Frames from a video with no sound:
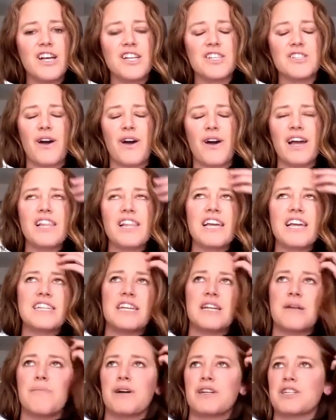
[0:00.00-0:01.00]
So I like
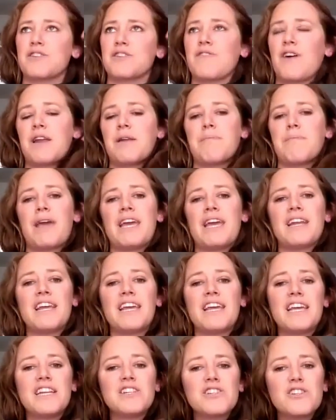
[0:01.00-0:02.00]
did a bunch of unpaid
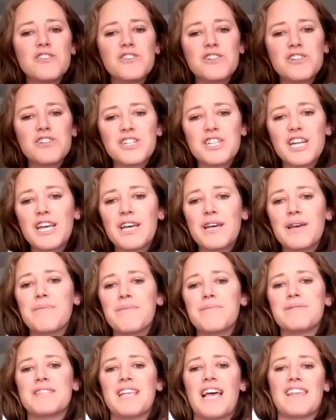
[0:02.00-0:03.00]

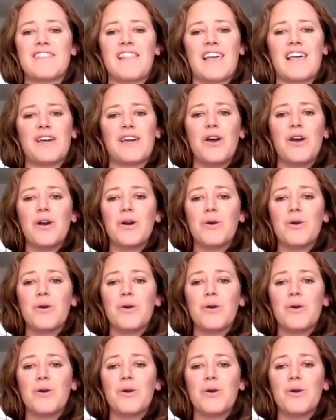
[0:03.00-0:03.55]
internships and like